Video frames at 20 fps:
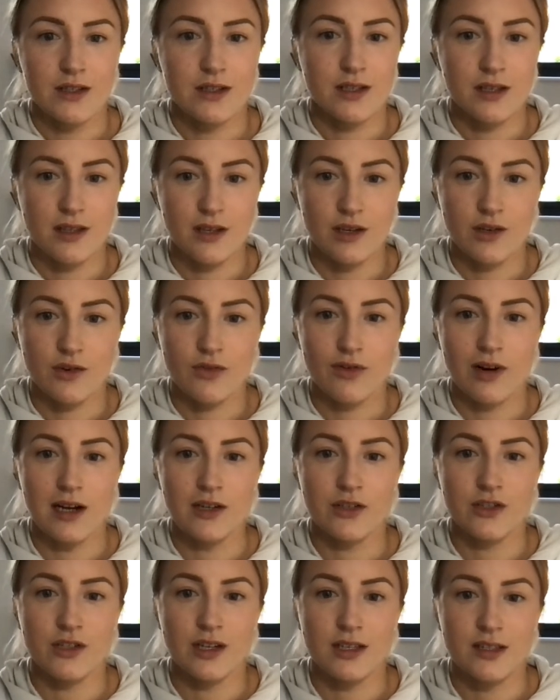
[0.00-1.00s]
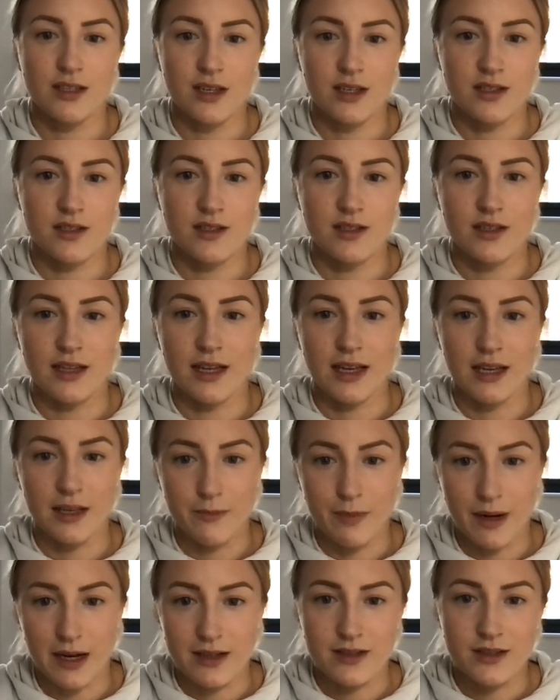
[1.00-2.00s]
to the crash, and it does link
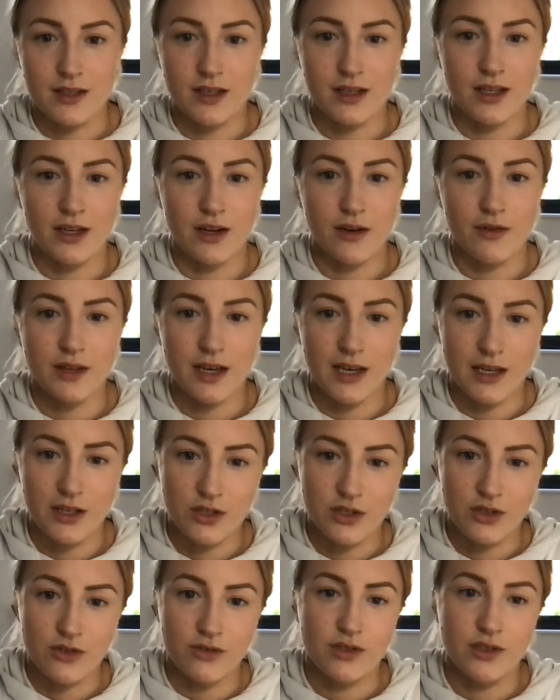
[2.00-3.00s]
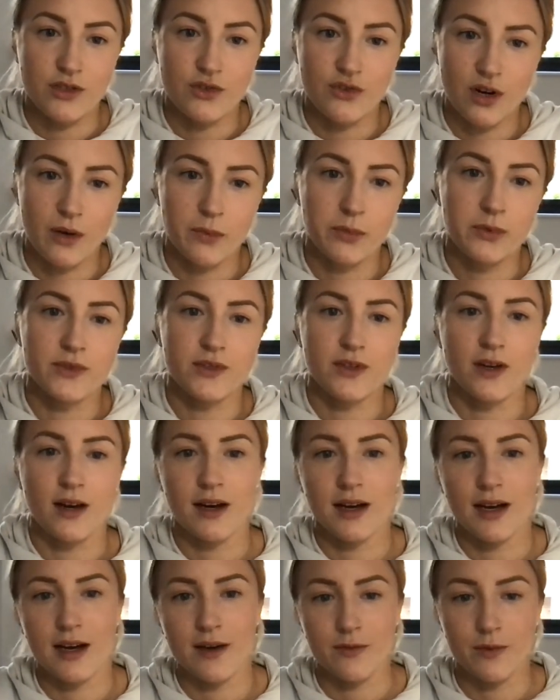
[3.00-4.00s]
back to, the issues and troubles that
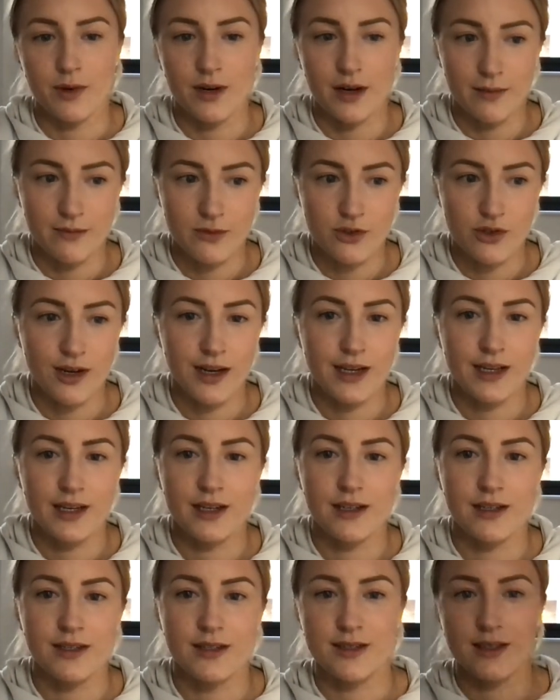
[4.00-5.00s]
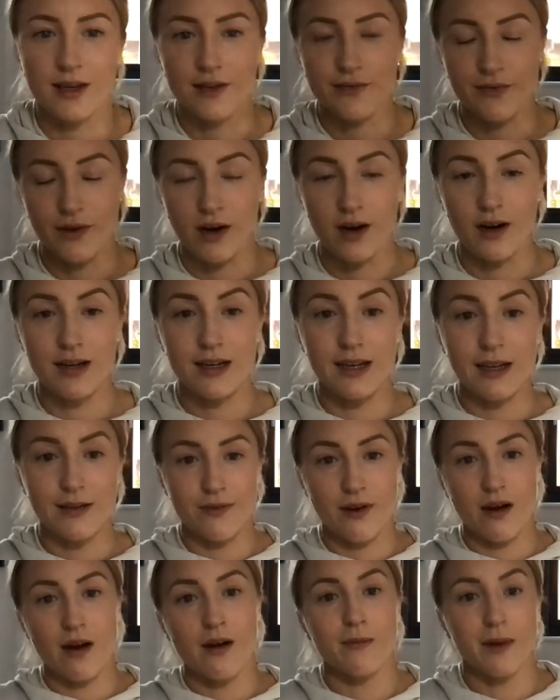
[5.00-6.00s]
I have when I'm training and stuff are
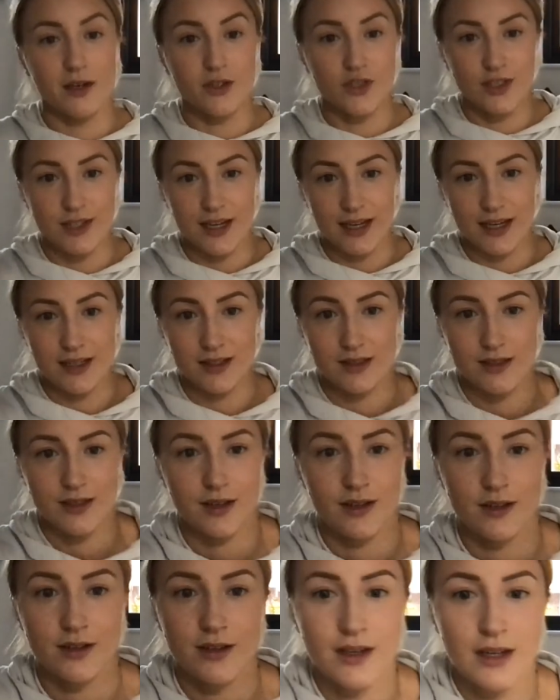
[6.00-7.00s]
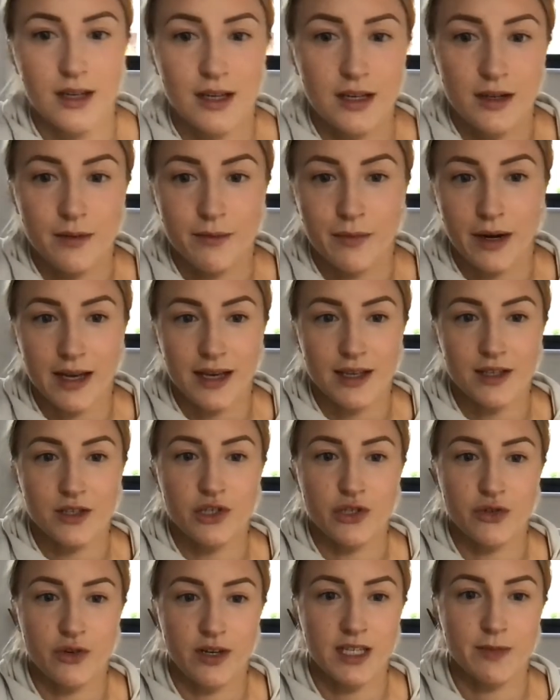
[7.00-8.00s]
very much linked to my
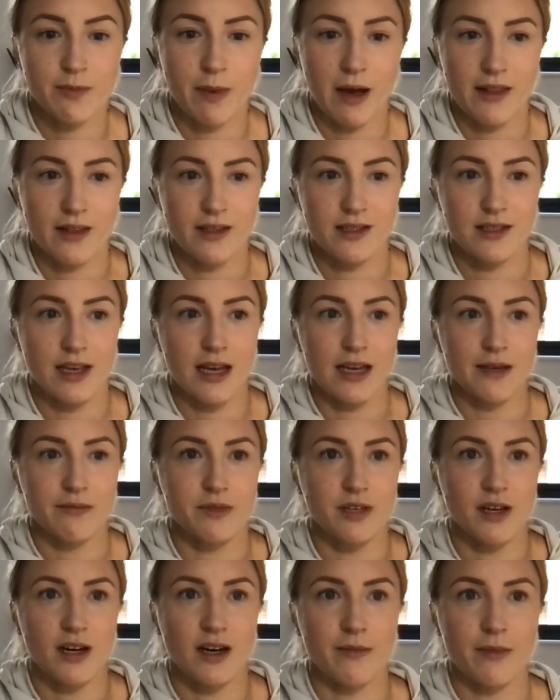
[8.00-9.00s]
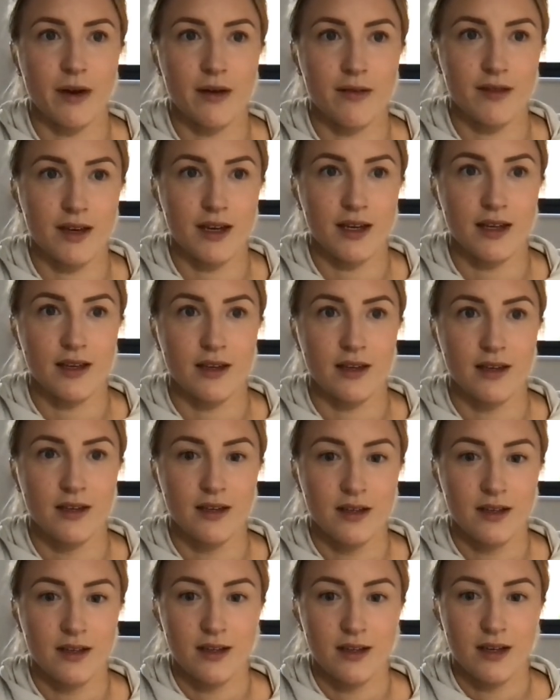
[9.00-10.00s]
injuries. But at the same time, I think,
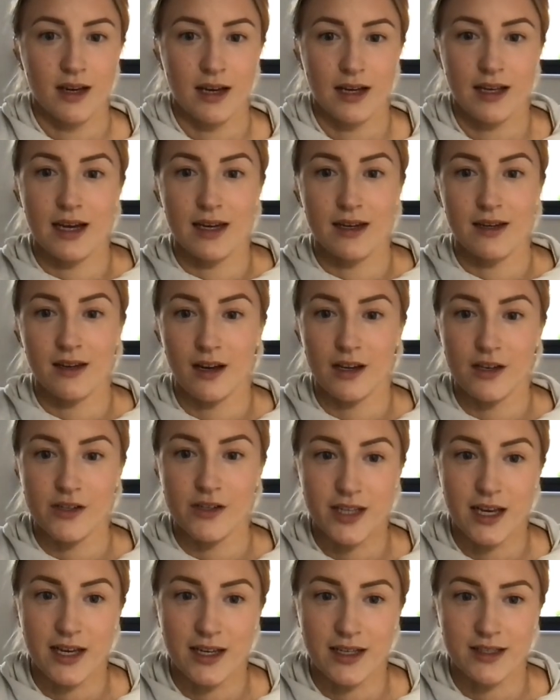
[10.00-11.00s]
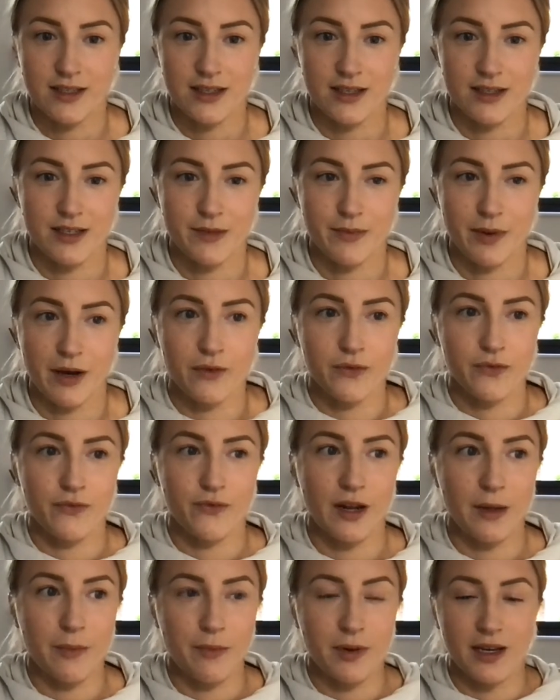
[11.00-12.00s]
again, like you say, it's about
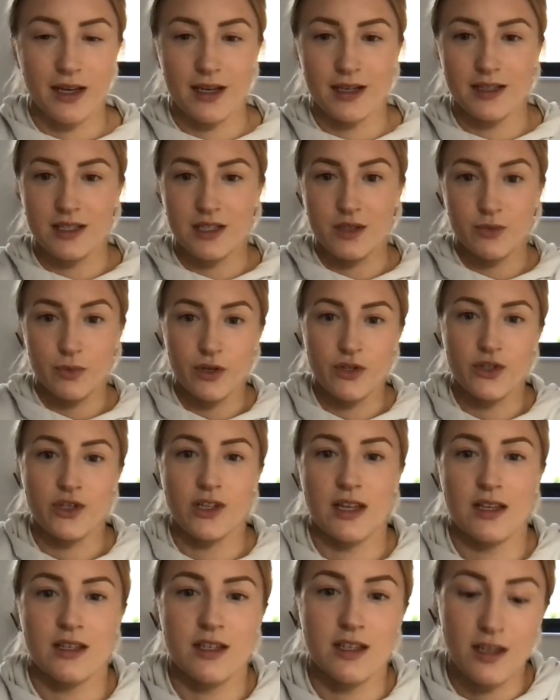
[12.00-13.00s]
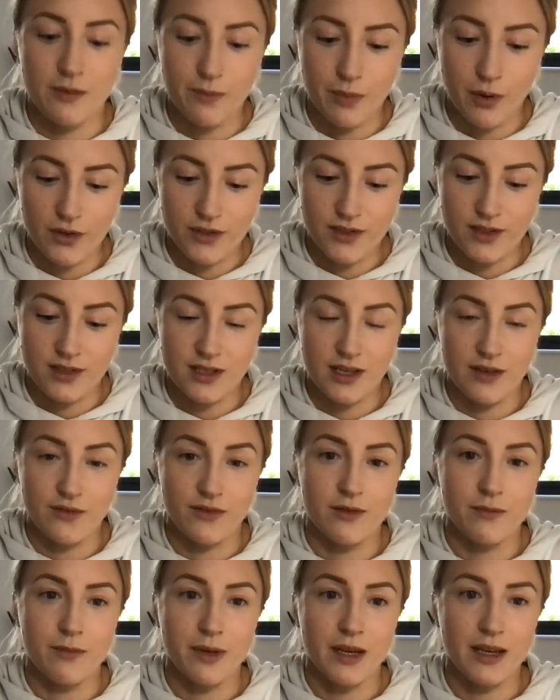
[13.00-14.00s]
flipping it and switching it to the positive
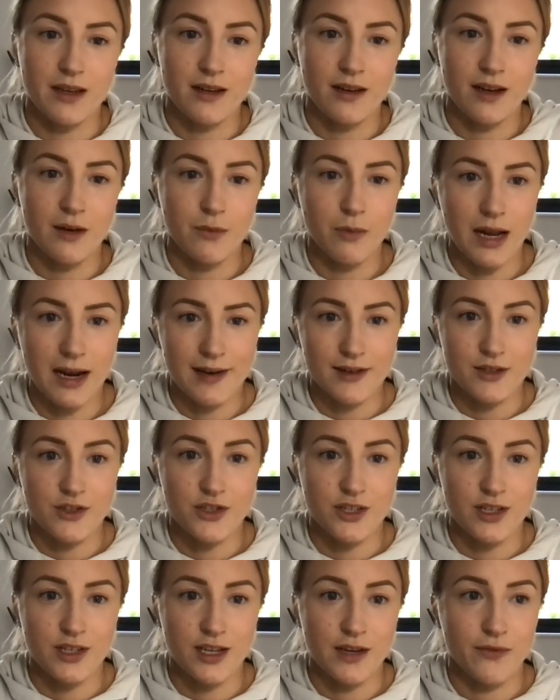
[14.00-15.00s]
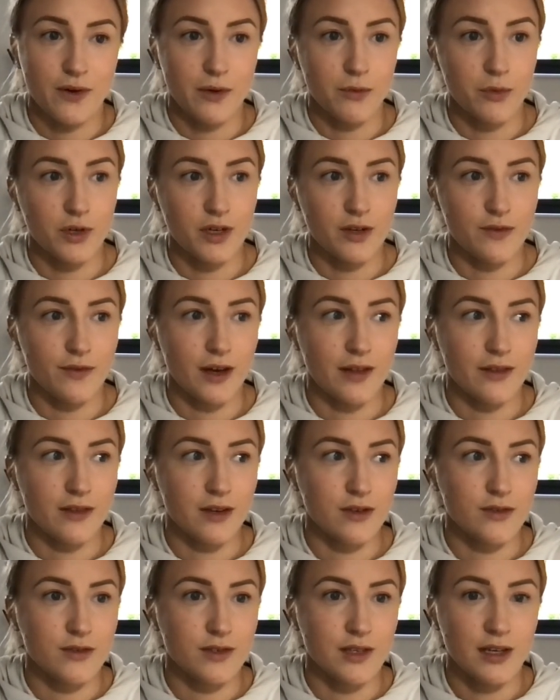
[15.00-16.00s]
and being like, well, actually, if I wouldn't have had
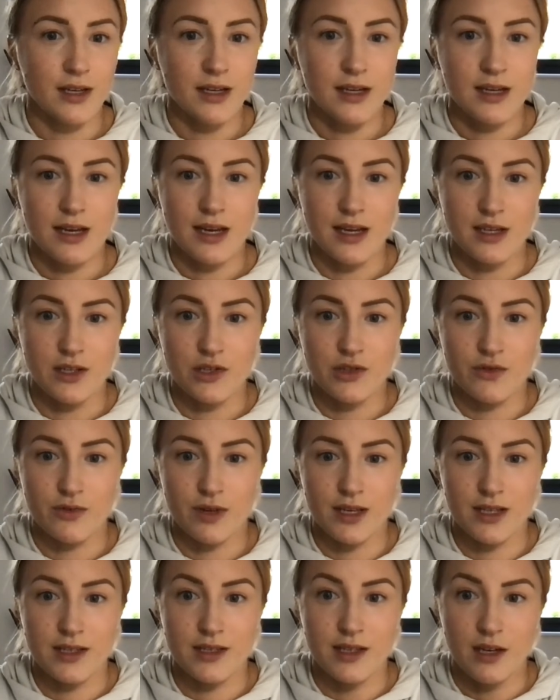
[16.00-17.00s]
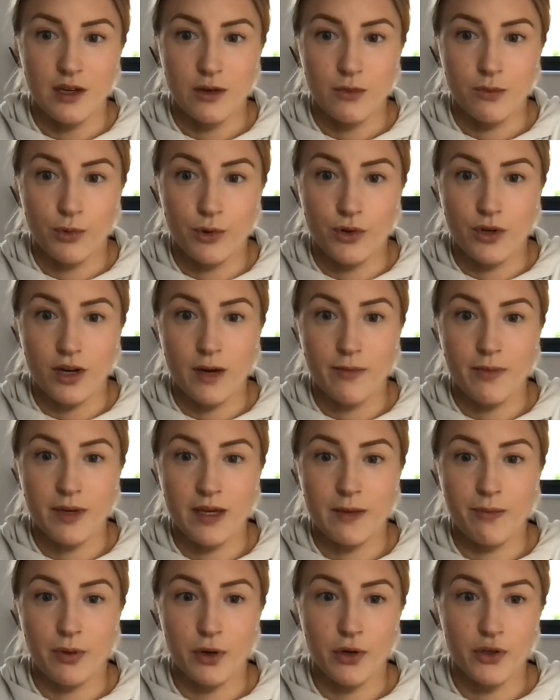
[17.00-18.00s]
those injuries, would I
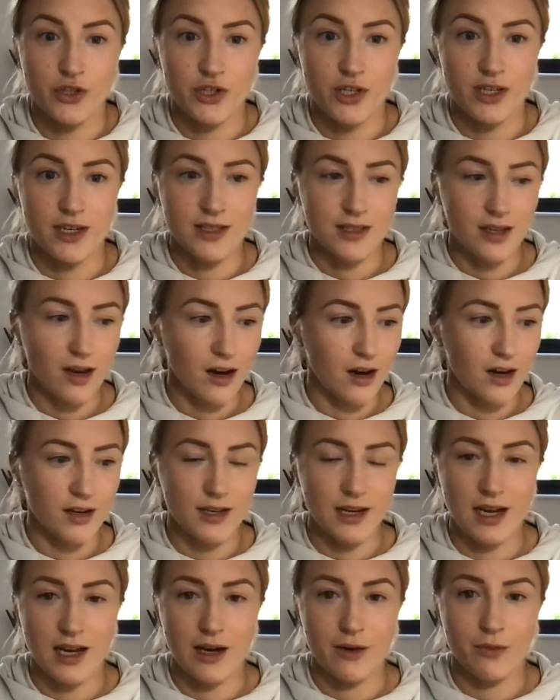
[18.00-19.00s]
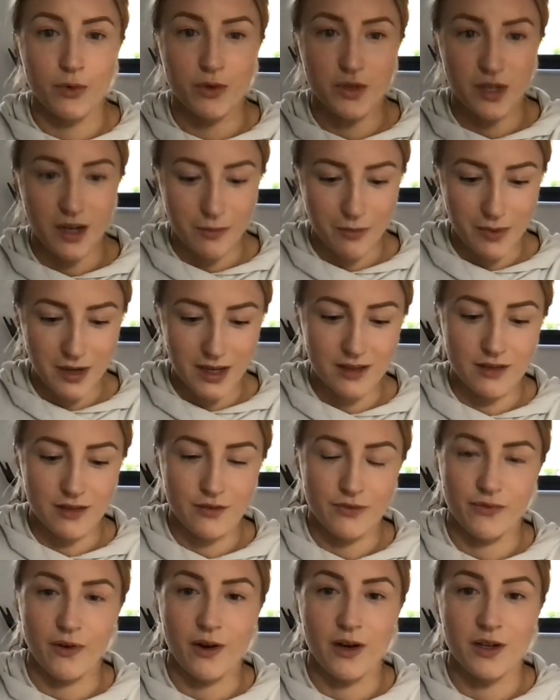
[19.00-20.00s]
be pushing as hard now? Would I be the
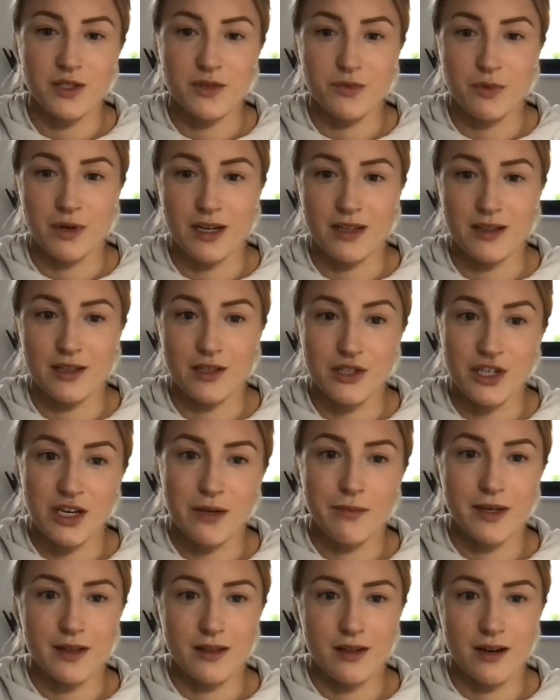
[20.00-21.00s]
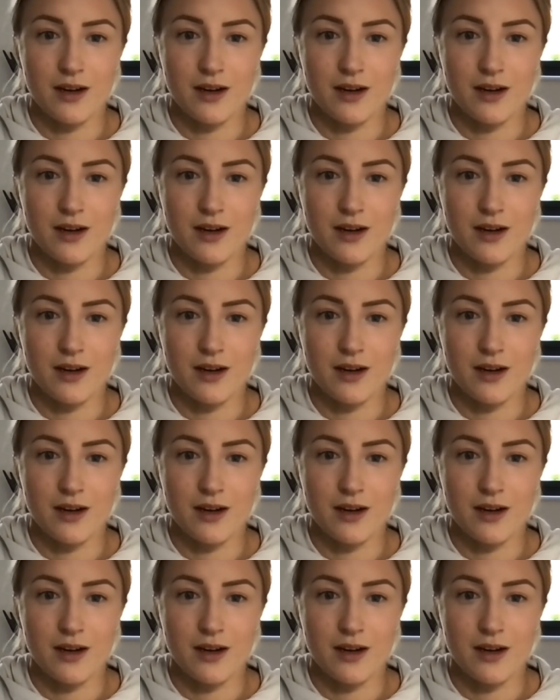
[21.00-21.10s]
first one in the gym and the